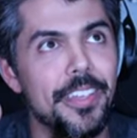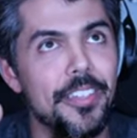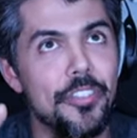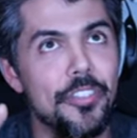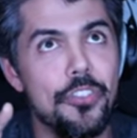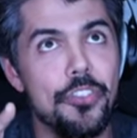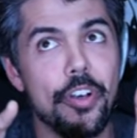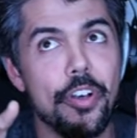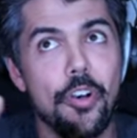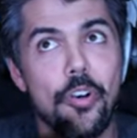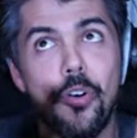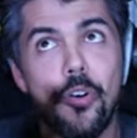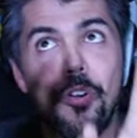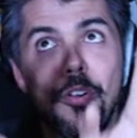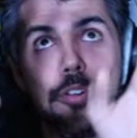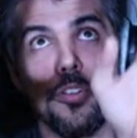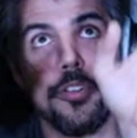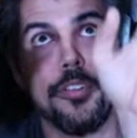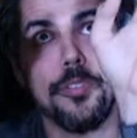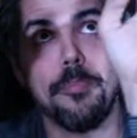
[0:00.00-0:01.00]
the
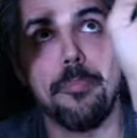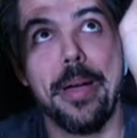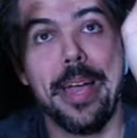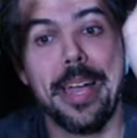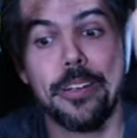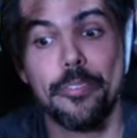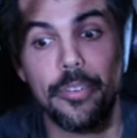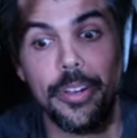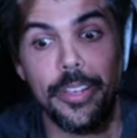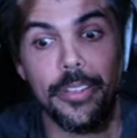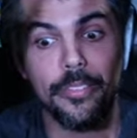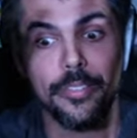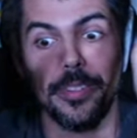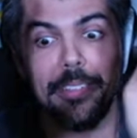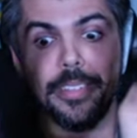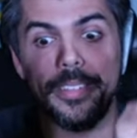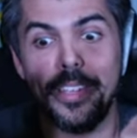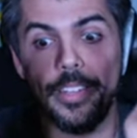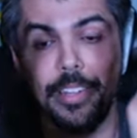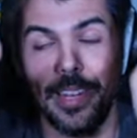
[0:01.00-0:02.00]
whole background
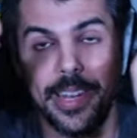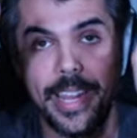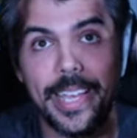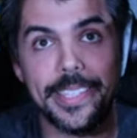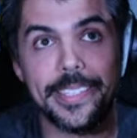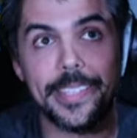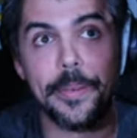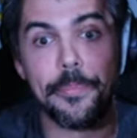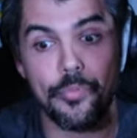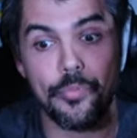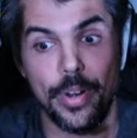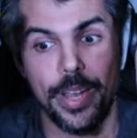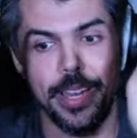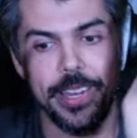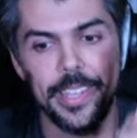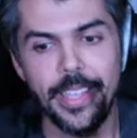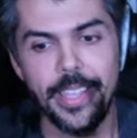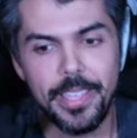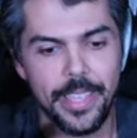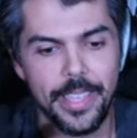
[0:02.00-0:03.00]
lights up red.